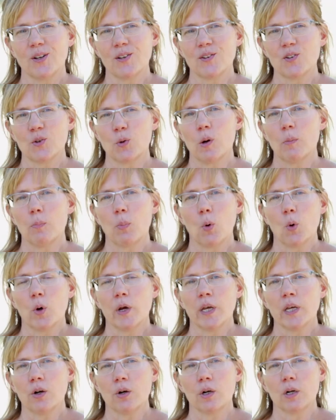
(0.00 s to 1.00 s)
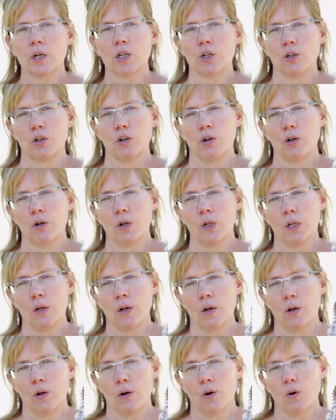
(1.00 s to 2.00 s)
into a boy or a girl
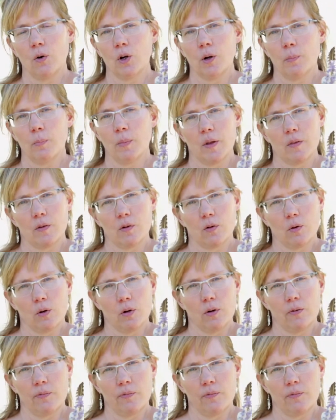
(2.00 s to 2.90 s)
or a mother or a